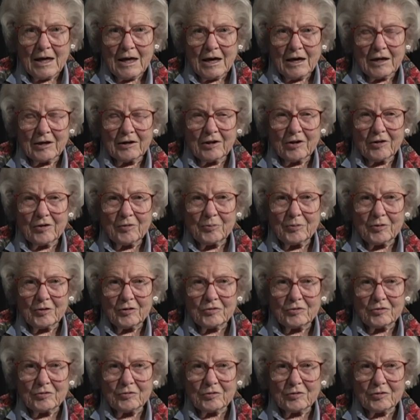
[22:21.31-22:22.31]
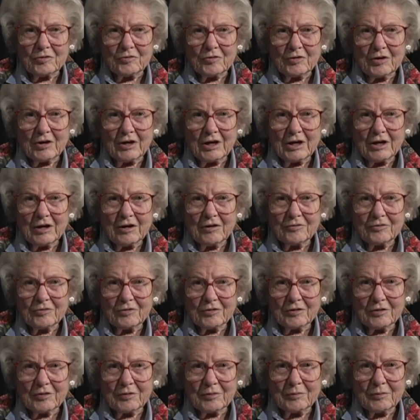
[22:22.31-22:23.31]
Another person who was very
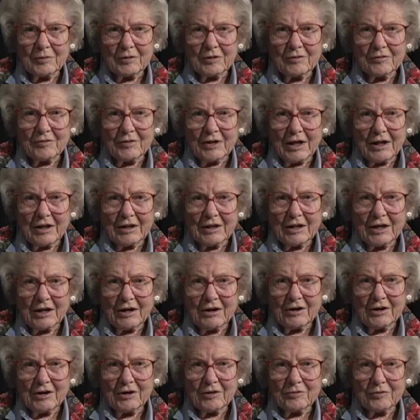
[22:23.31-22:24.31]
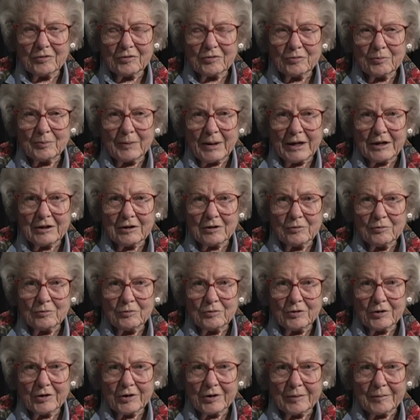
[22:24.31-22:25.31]
helpful in the Mill Valley area was Michael
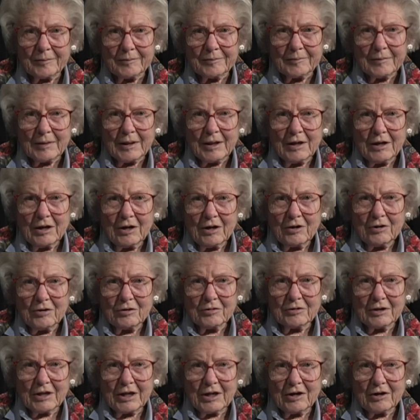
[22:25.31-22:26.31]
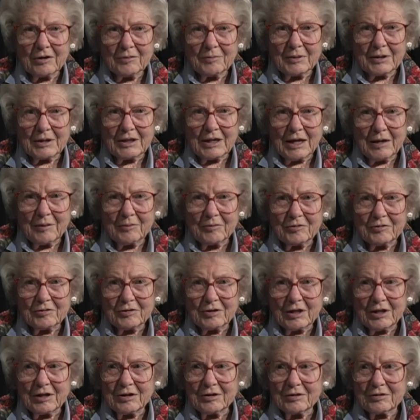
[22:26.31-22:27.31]
Warnham, who later became
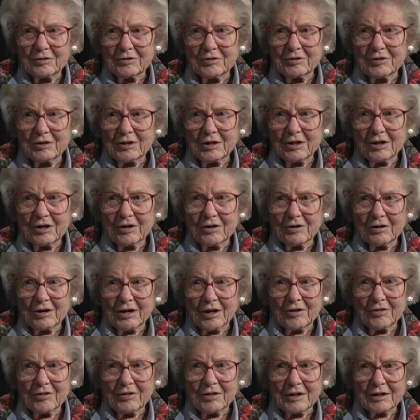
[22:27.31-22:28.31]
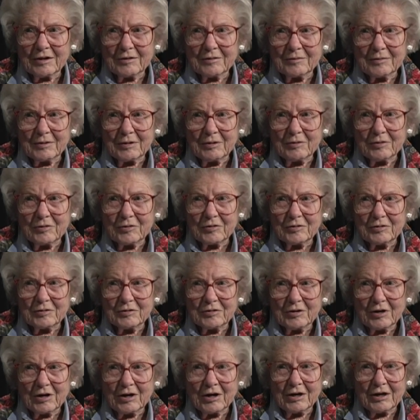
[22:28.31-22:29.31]
state senator, I think. He
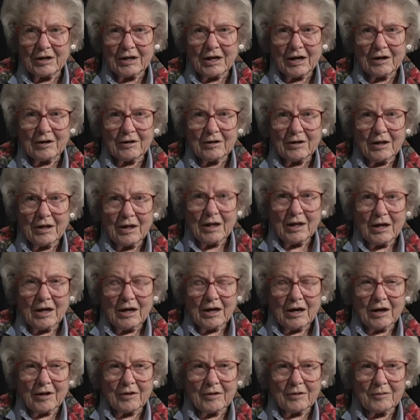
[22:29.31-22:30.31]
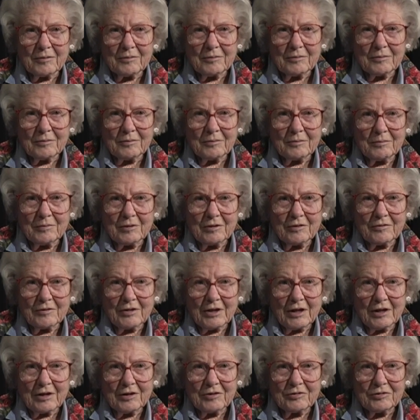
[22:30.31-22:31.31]
started out on the Mill
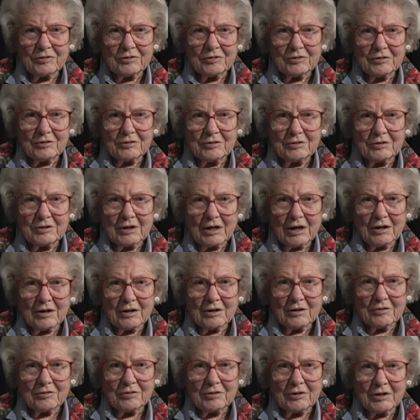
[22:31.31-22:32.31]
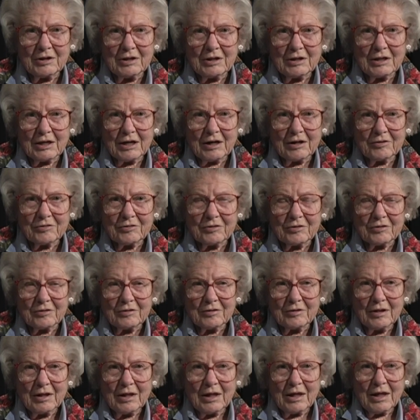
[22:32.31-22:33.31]
Valley City
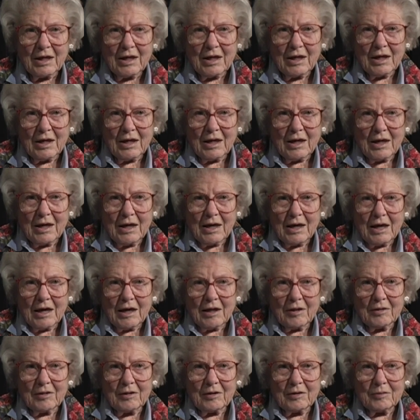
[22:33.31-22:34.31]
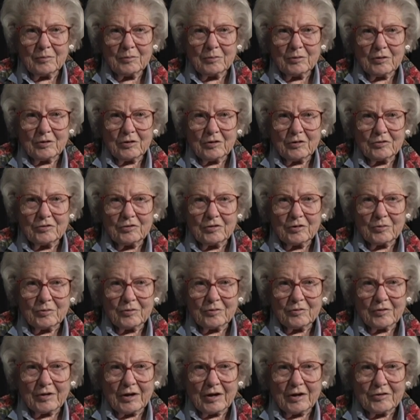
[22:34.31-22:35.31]
Council and then the Board of
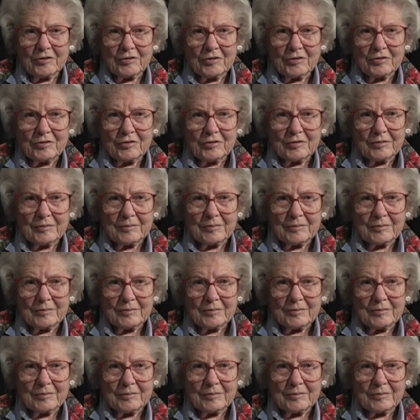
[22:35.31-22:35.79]
Supervisors.